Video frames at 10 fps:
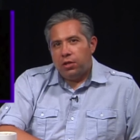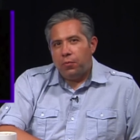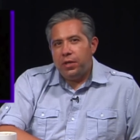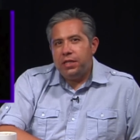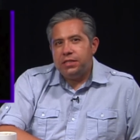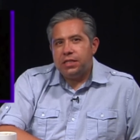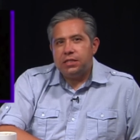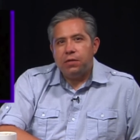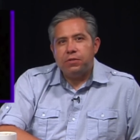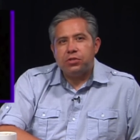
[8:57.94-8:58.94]
The witness
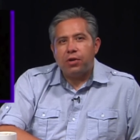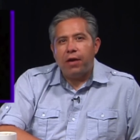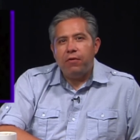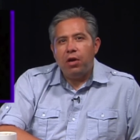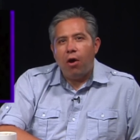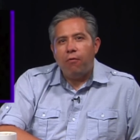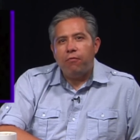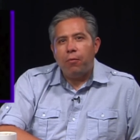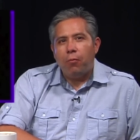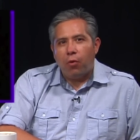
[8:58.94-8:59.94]
says he was driving home
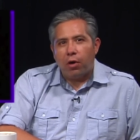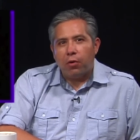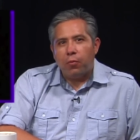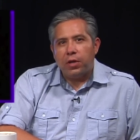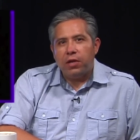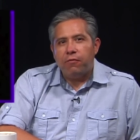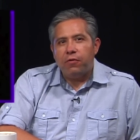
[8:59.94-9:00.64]
from work when he